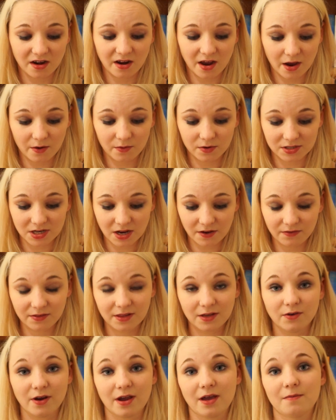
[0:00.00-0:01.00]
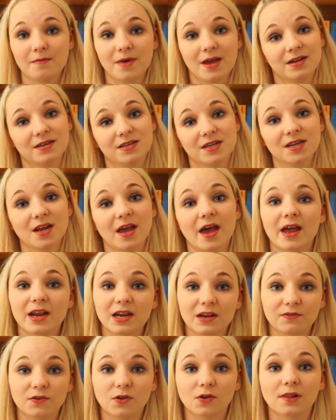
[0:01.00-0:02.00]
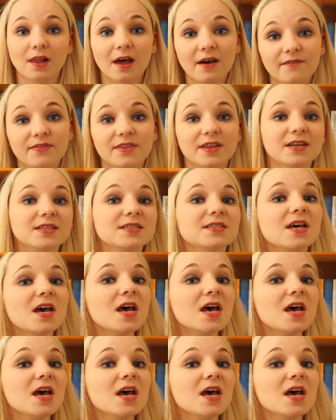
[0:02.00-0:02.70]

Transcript: I would definitely recommend it, and if you love this,